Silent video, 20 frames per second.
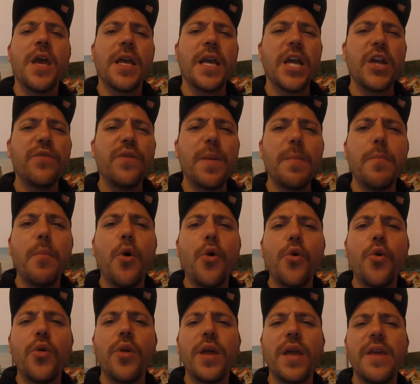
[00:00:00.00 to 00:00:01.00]
kind of a
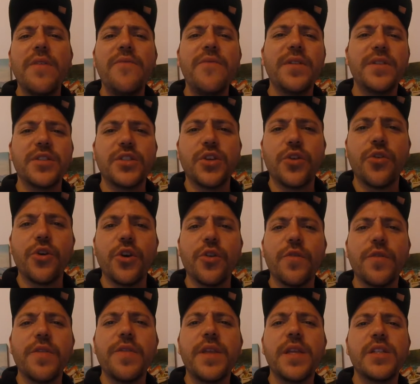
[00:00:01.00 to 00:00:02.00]
moral inventory
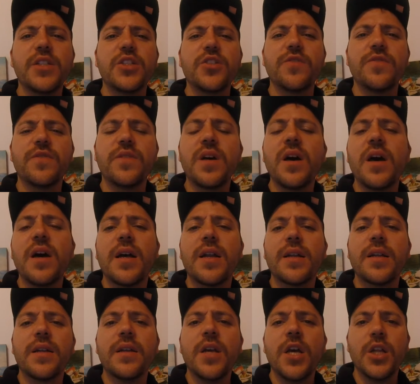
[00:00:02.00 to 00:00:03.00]
of the things you've
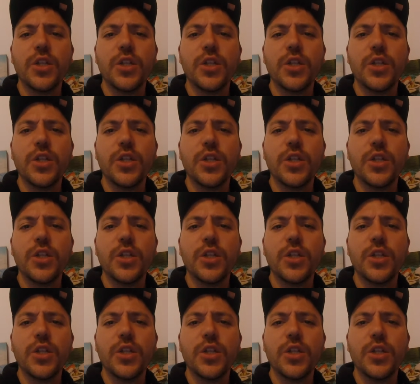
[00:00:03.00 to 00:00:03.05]
done.